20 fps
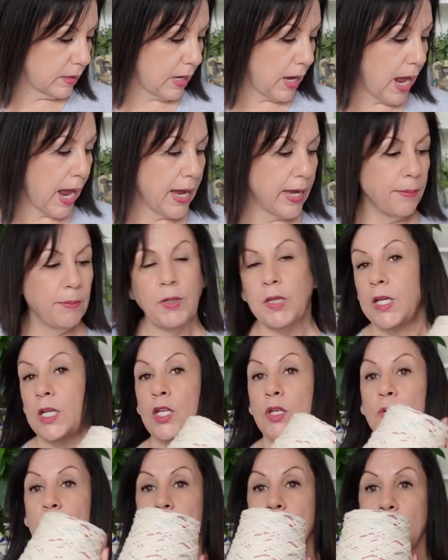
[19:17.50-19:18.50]
am going to
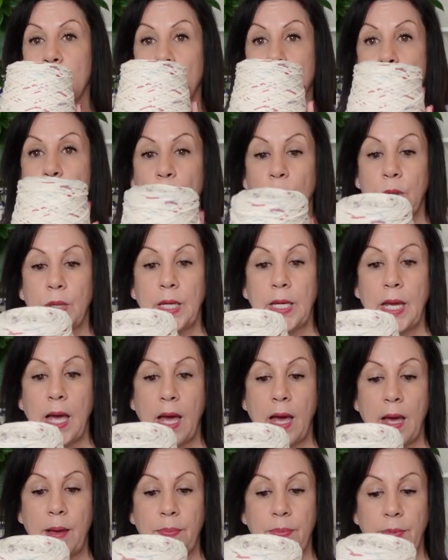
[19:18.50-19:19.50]
use this whole thing
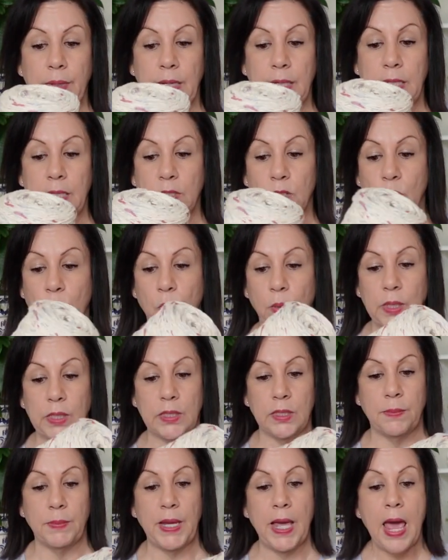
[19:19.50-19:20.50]
up, and it's going
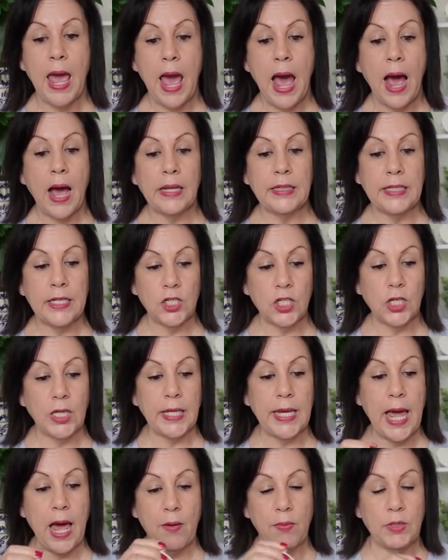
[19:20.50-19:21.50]
to be, initially
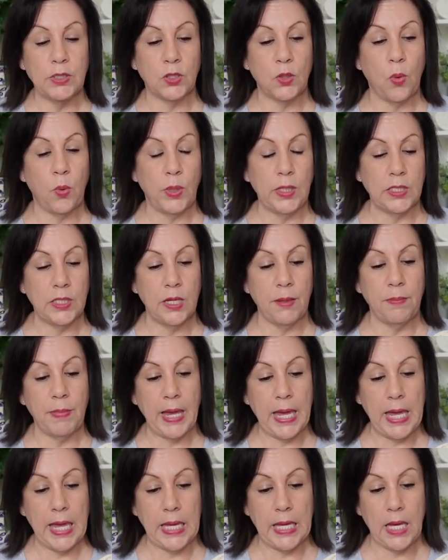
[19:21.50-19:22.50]
I was going to
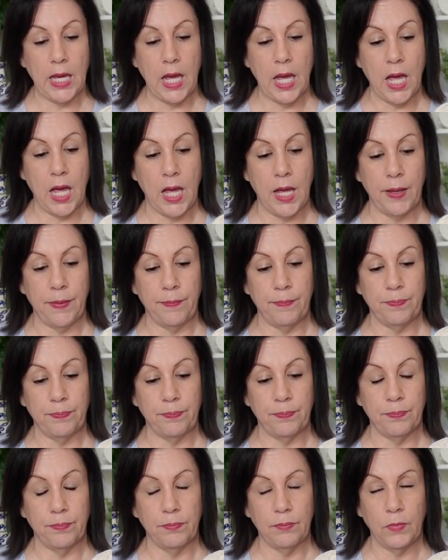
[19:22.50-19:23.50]
make,
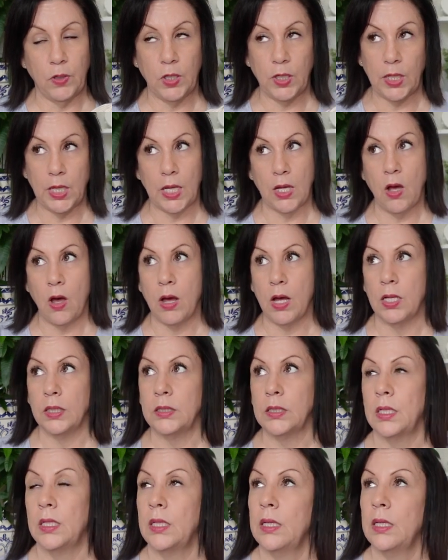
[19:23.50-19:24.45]
what are they called?